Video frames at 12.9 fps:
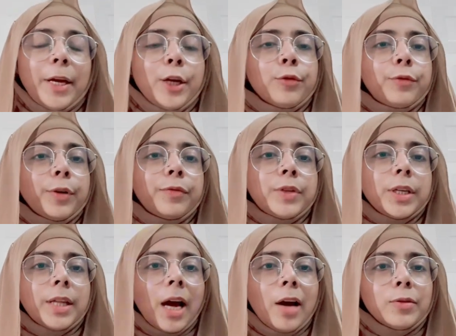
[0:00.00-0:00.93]
you
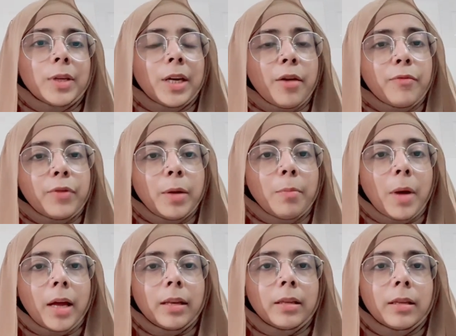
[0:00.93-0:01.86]
50,000 every
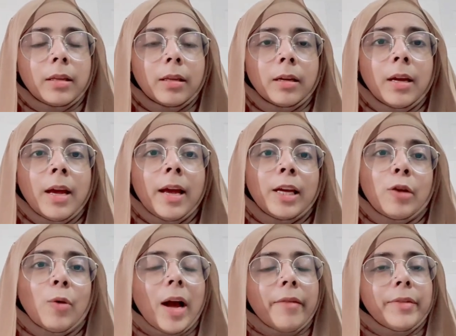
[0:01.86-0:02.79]
month,
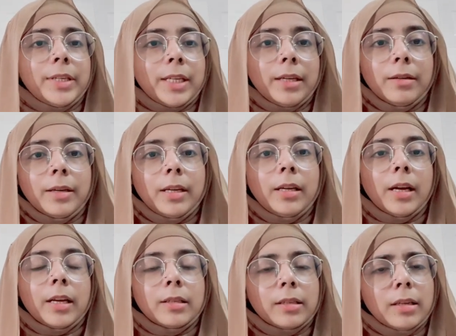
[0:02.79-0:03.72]
you have a
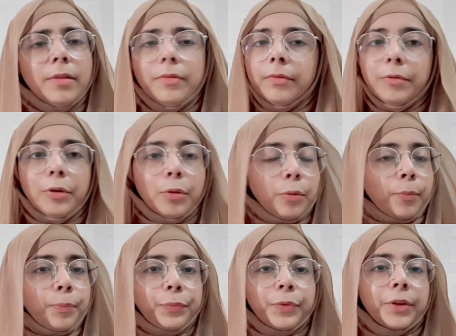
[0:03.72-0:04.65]
degree and stuff.
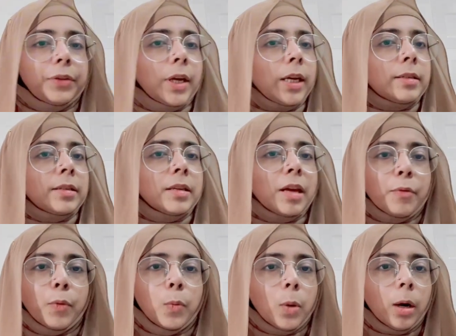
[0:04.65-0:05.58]
No, the things
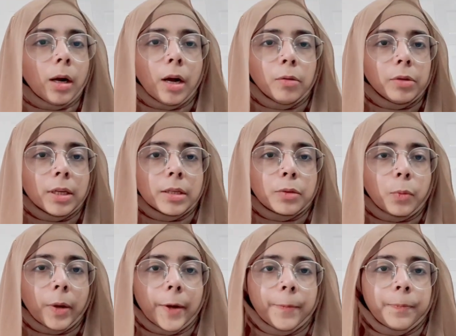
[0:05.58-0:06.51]
never work out this
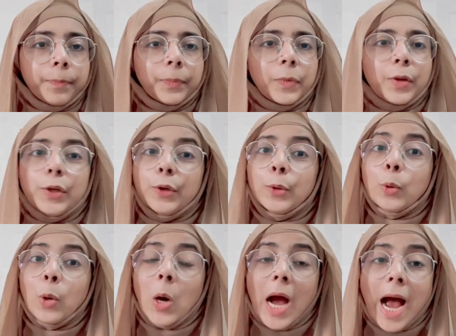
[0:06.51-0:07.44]
way.
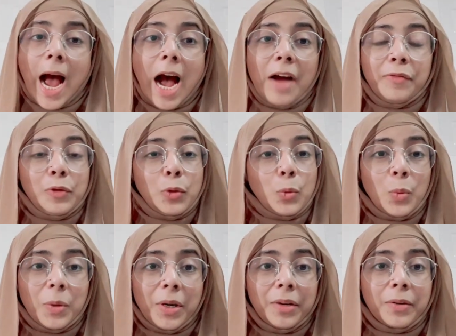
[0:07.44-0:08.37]
You have to
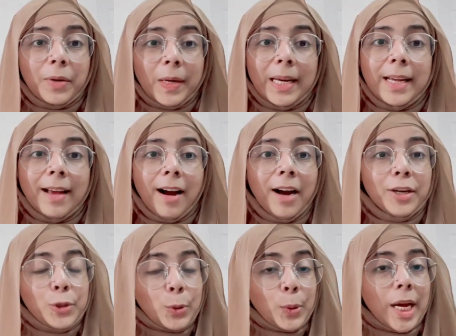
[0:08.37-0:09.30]
work really
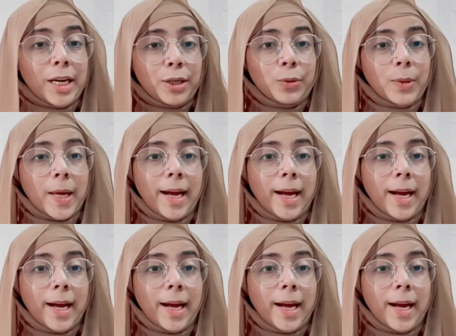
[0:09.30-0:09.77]
hard to get to